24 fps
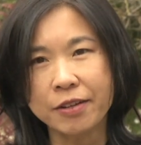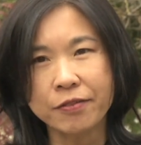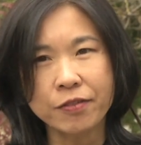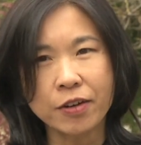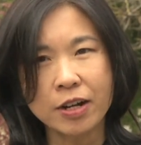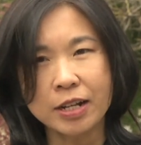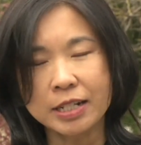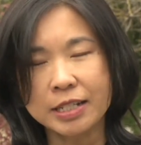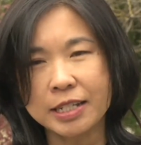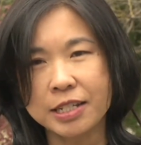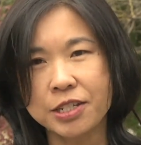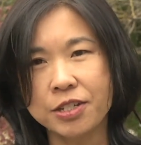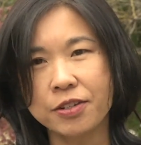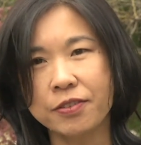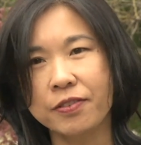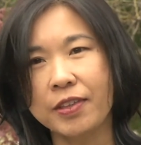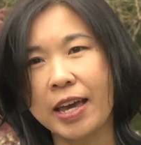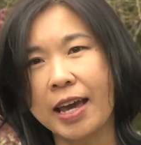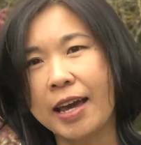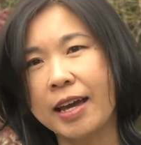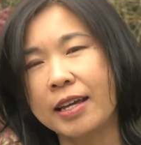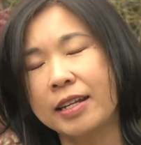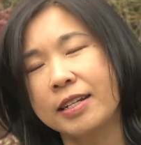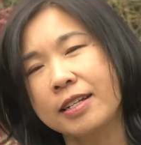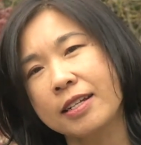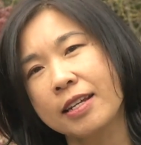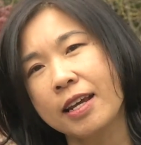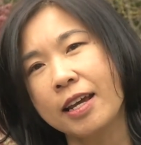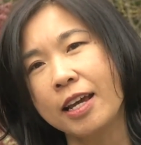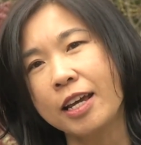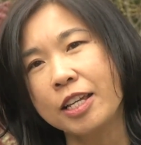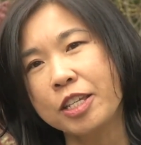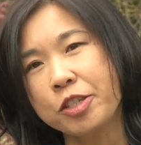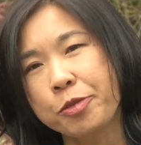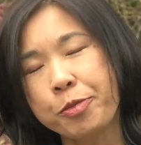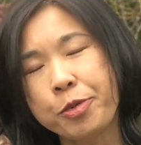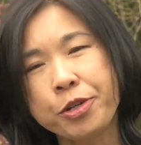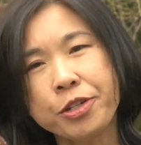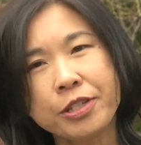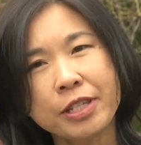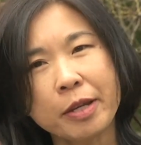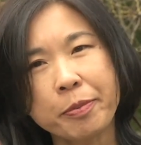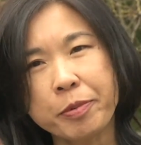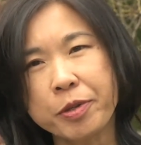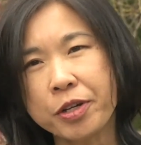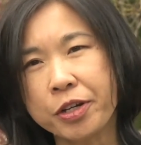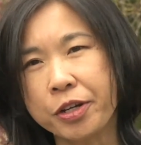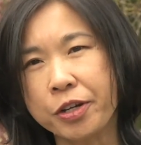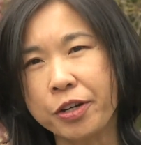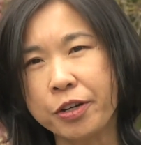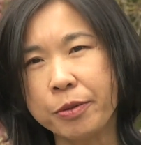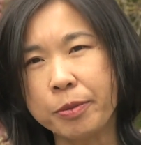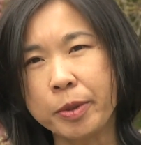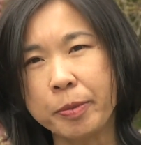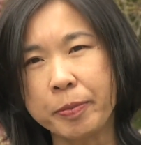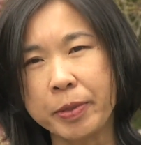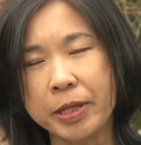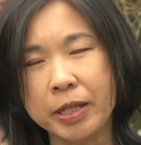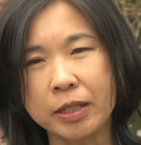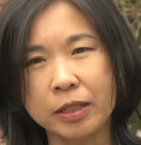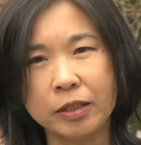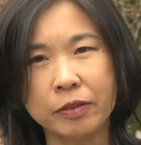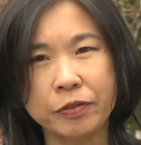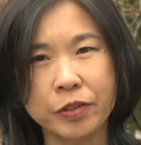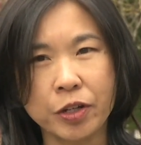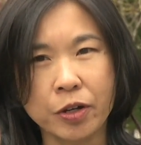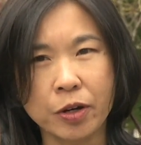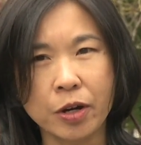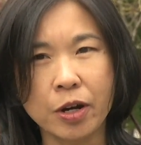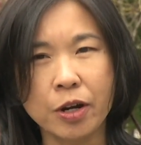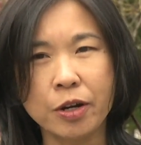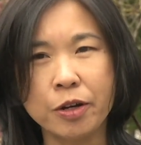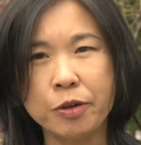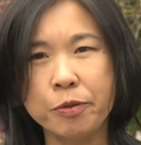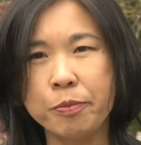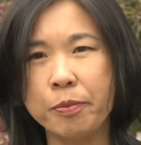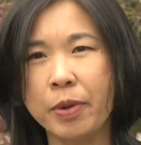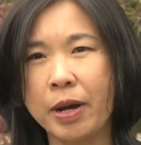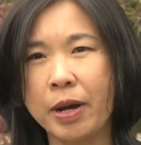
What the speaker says: advantage of that. Spruce up your curb appeal of your home